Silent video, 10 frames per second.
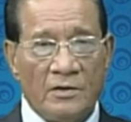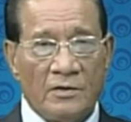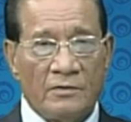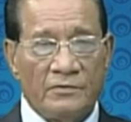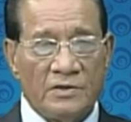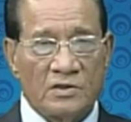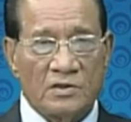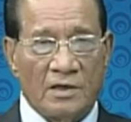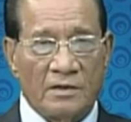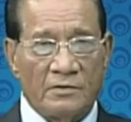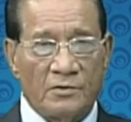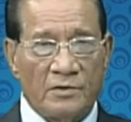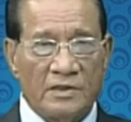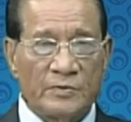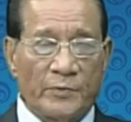we start our
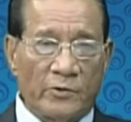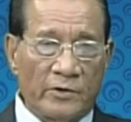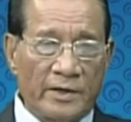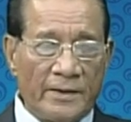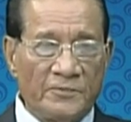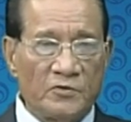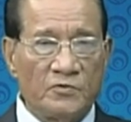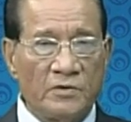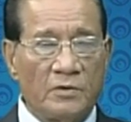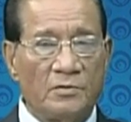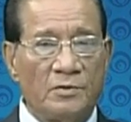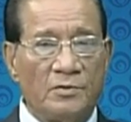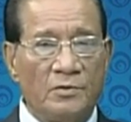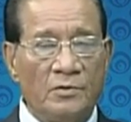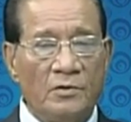today's program, which we are going to
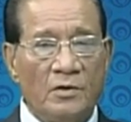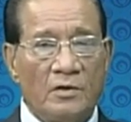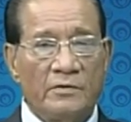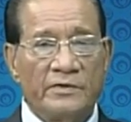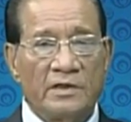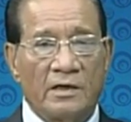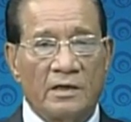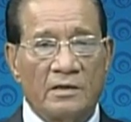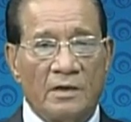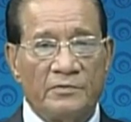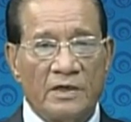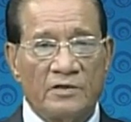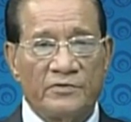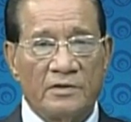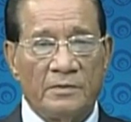do with the cutoff dates
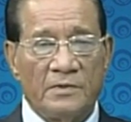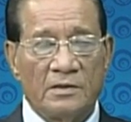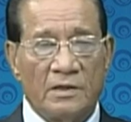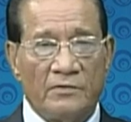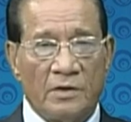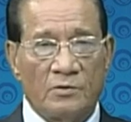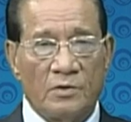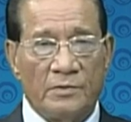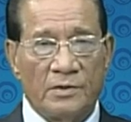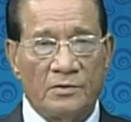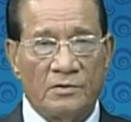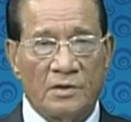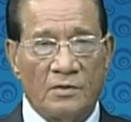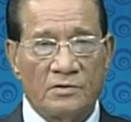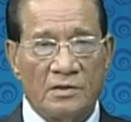for the month of October
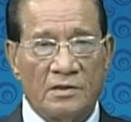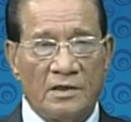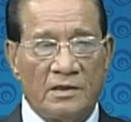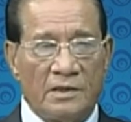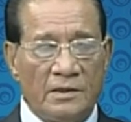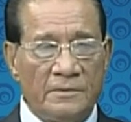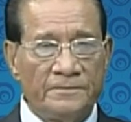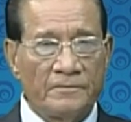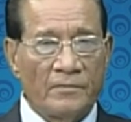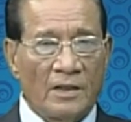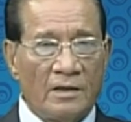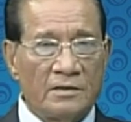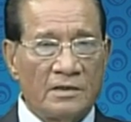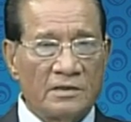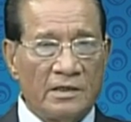2013,
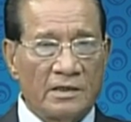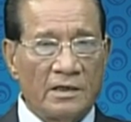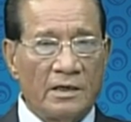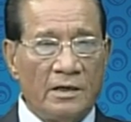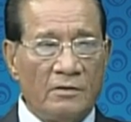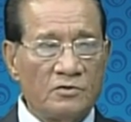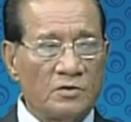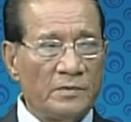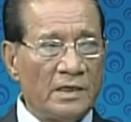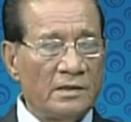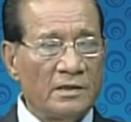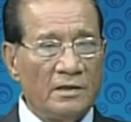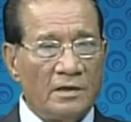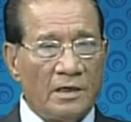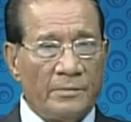there's a little announcement
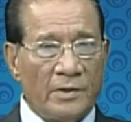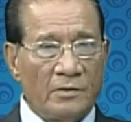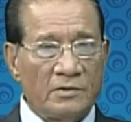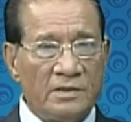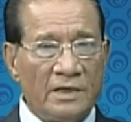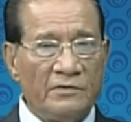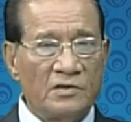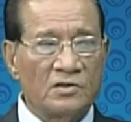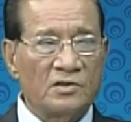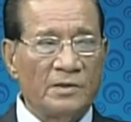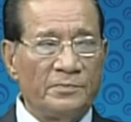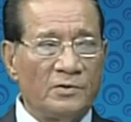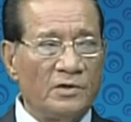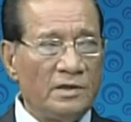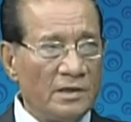about David's trip
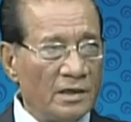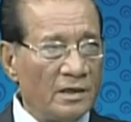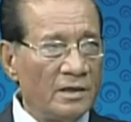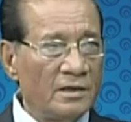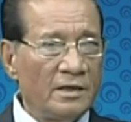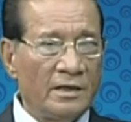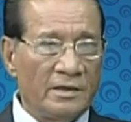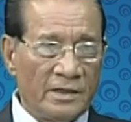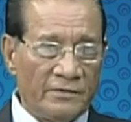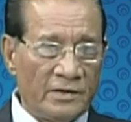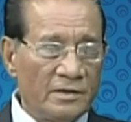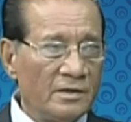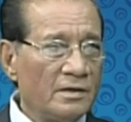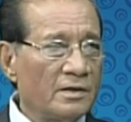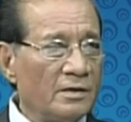to India. And David,
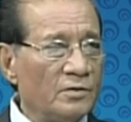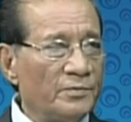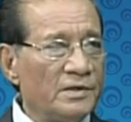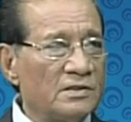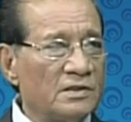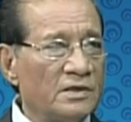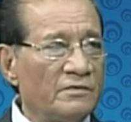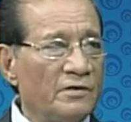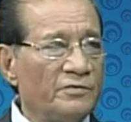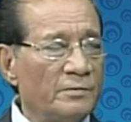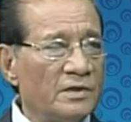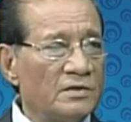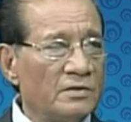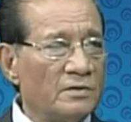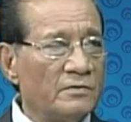can you please give
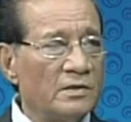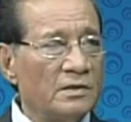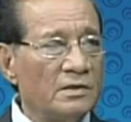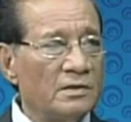information to our